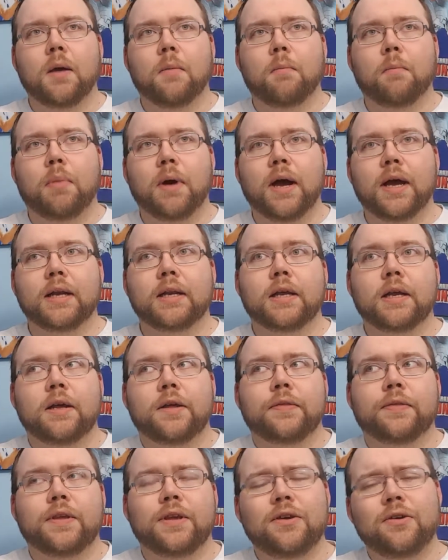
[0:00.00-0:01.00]
But
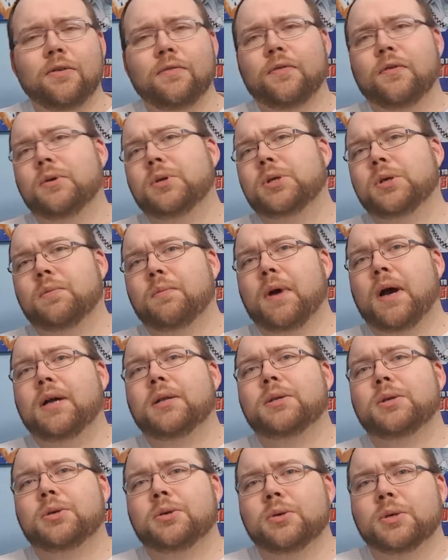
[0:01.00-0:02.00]
the Universal
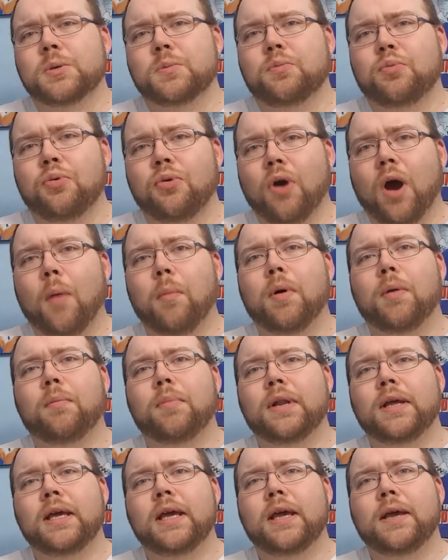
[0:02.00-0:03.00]
monsters
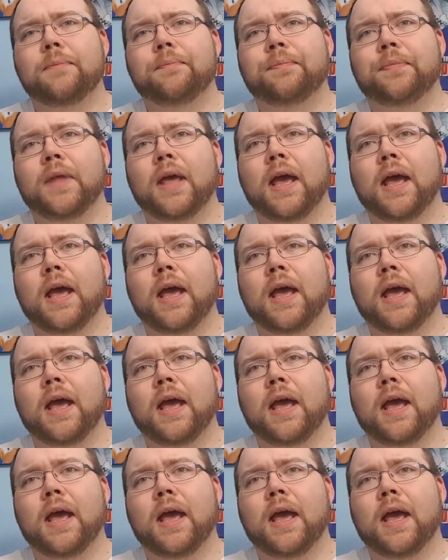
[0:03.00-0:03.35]
probably